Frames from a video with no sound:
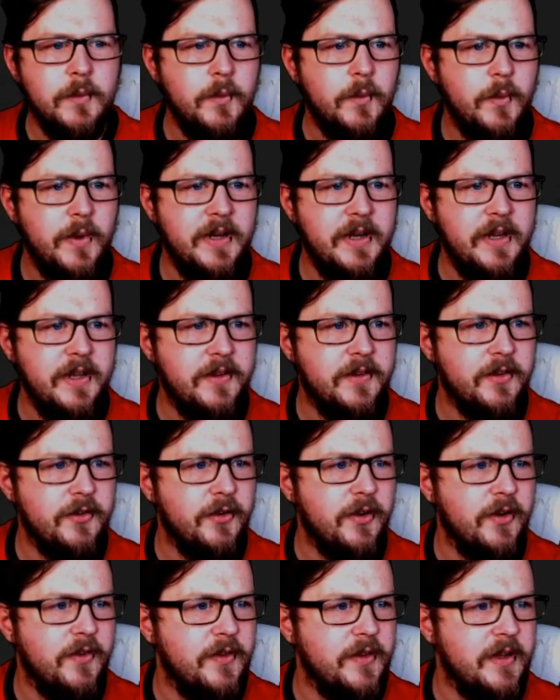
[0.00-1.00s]
When is the
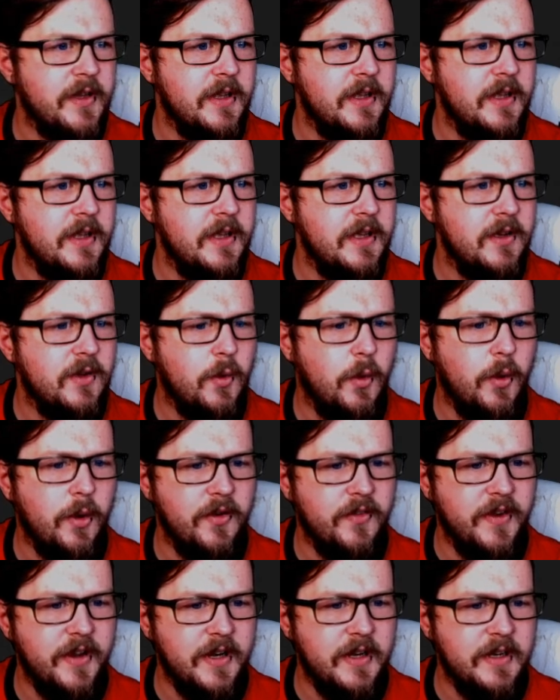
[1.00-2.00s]
draw for the
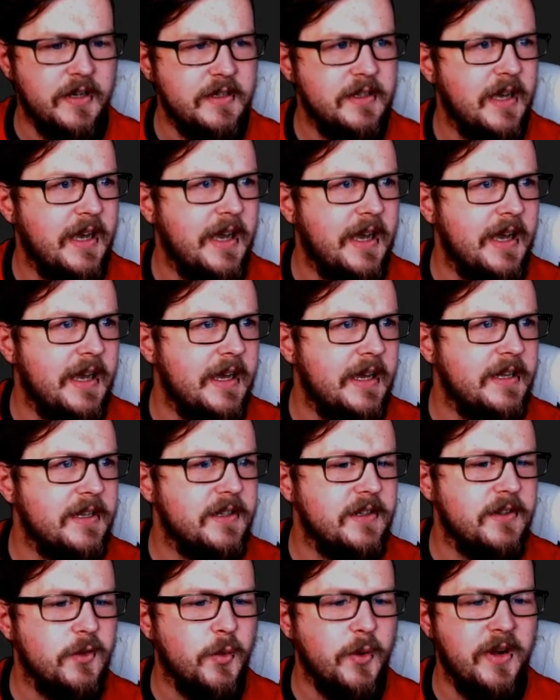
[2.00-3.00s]
quarter-final?
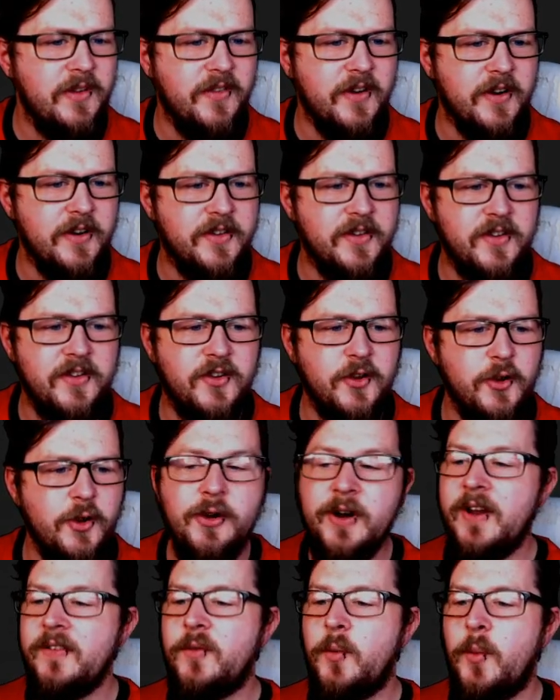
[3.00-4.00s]
21st. So you're
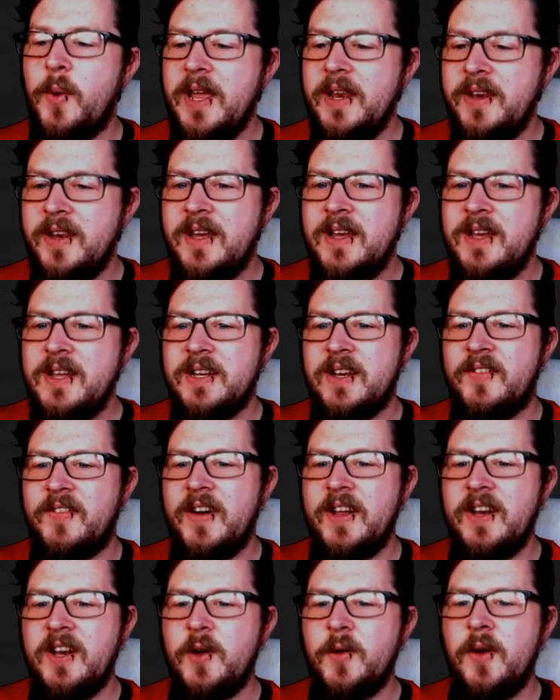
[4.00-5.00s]
going to have to wait to
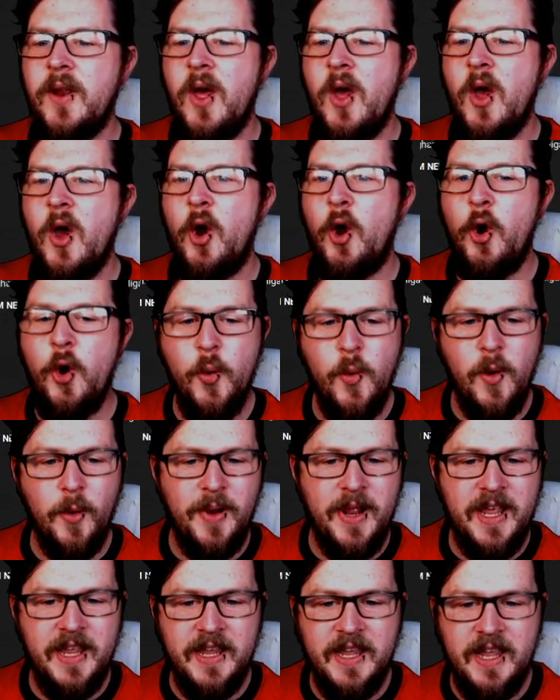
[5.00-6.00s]
find out who we're
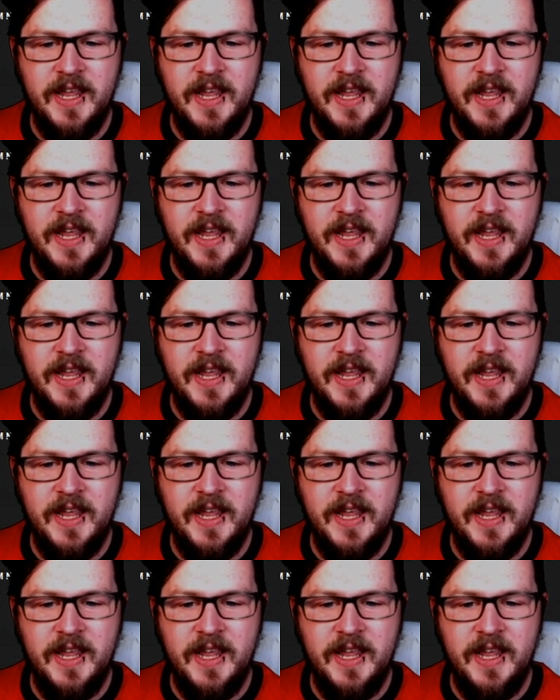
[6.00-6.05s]
playing